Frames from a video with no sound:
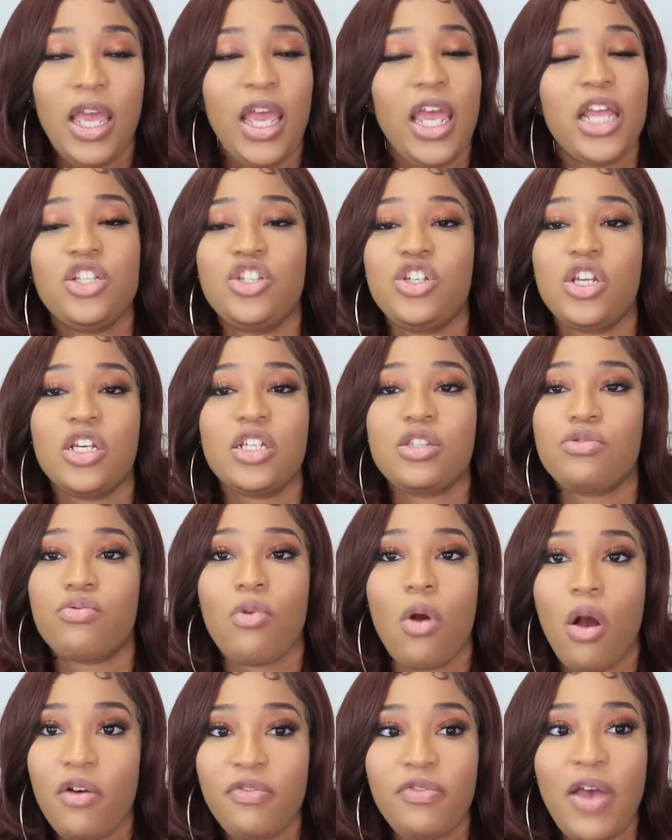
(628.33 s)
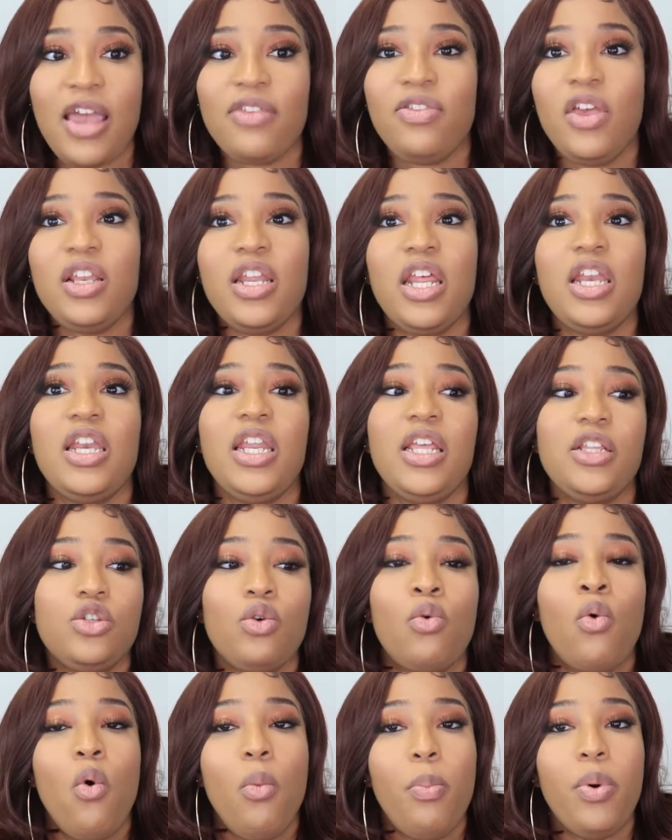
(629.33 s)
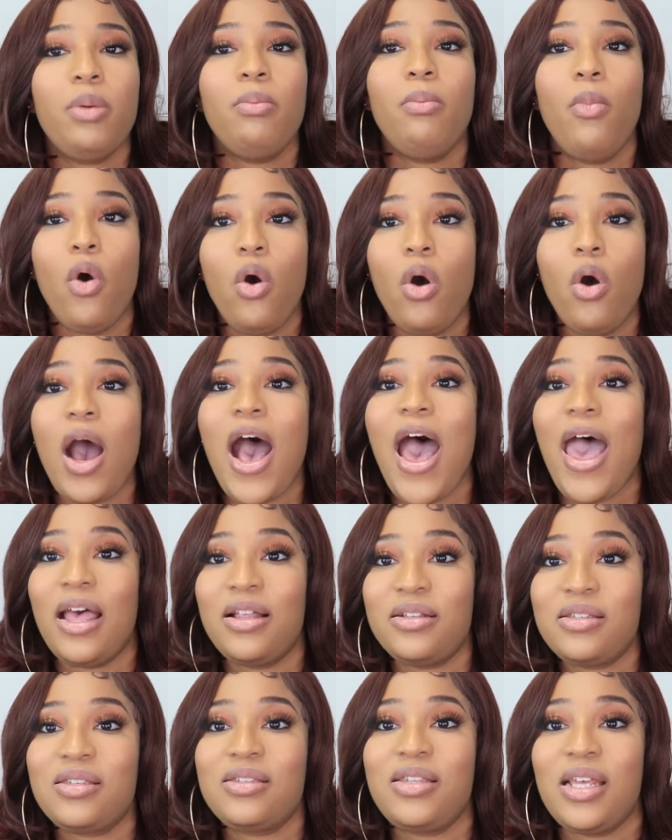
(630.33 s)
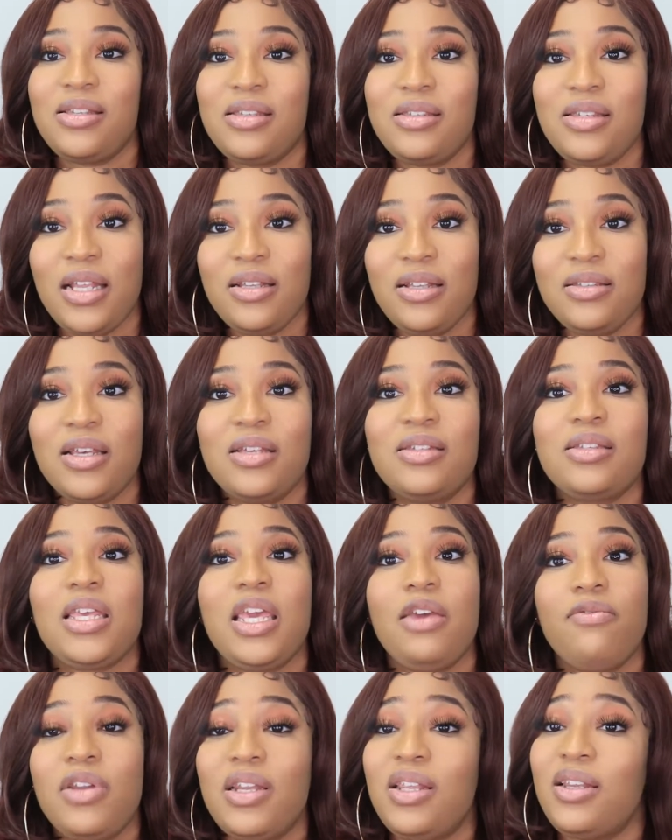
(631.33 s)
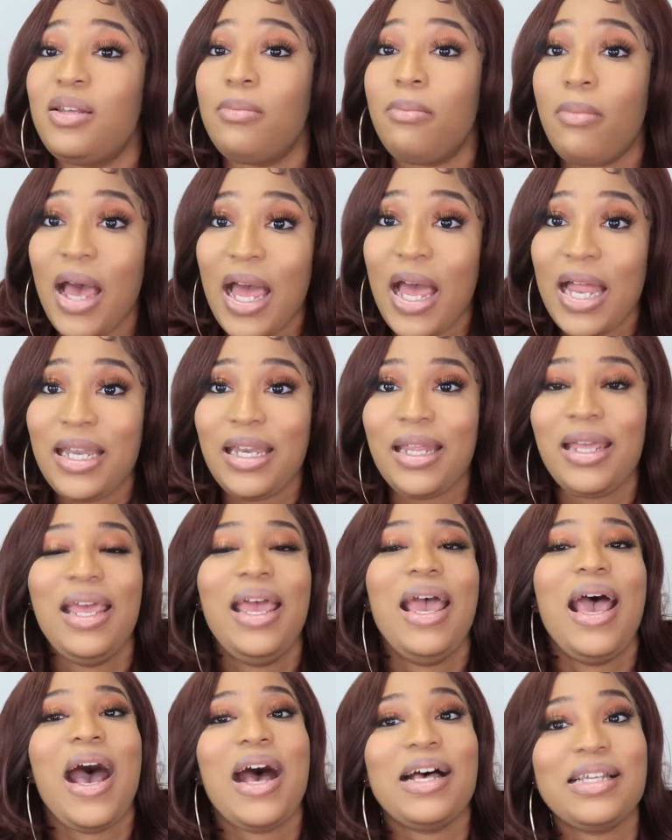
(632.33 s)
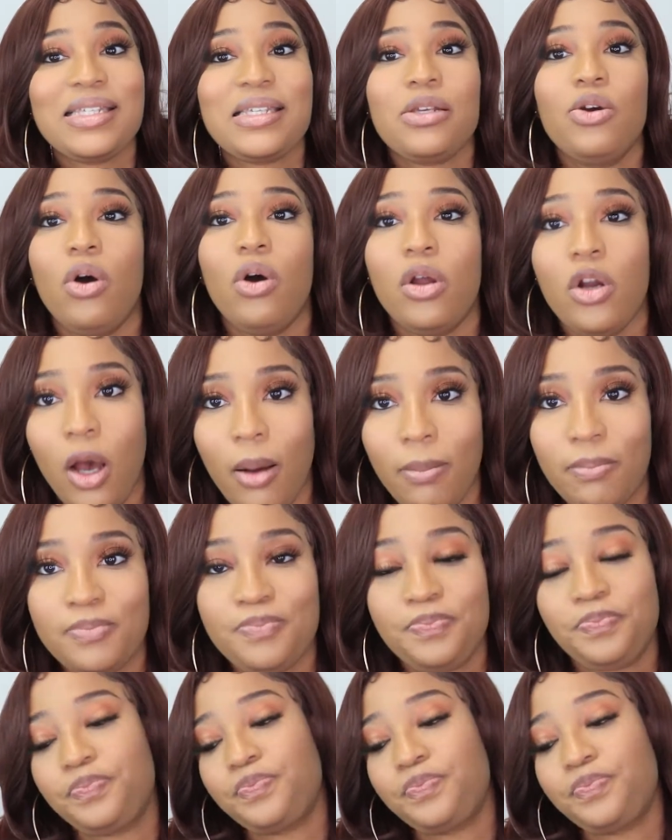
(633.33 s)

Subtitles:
It's just rough. I think they need to open more IELTS test centers given the demand has gone up.